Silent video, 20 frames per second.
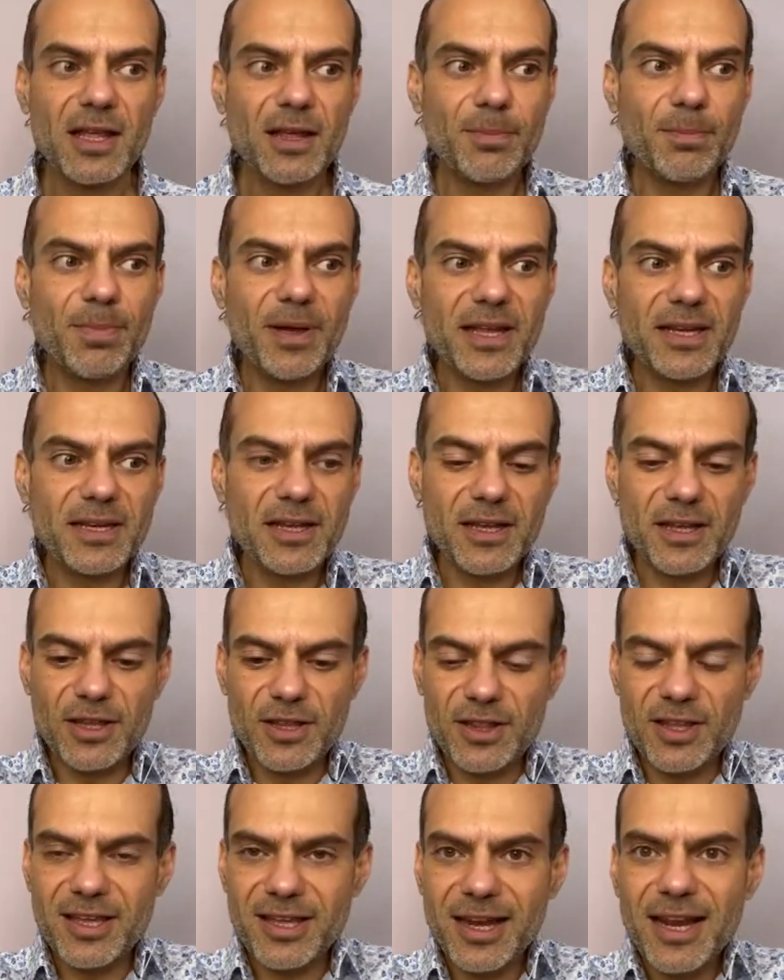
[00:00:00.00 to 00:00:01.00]
But
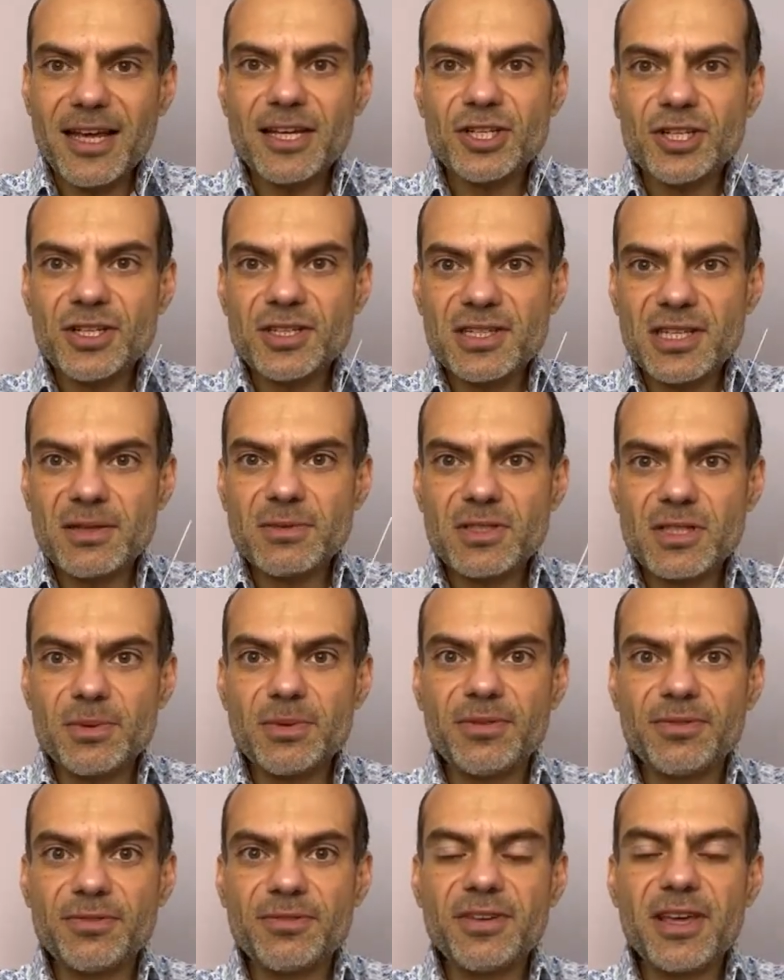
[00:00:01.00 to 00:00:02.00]
the collection seems to
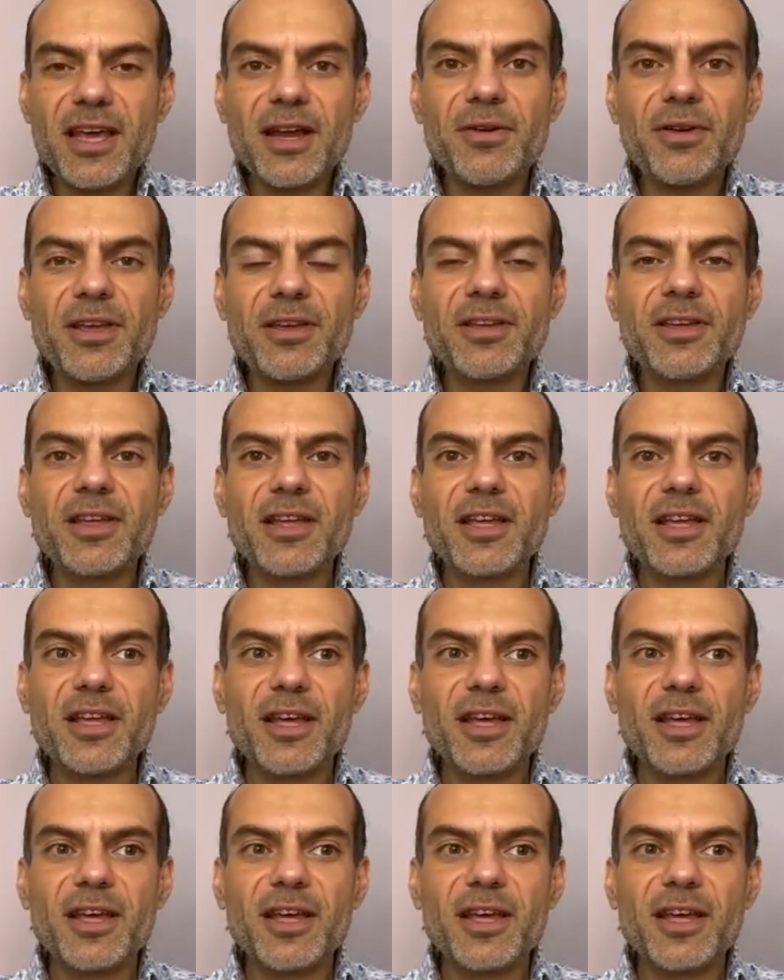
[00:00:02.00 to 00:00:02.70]
be veering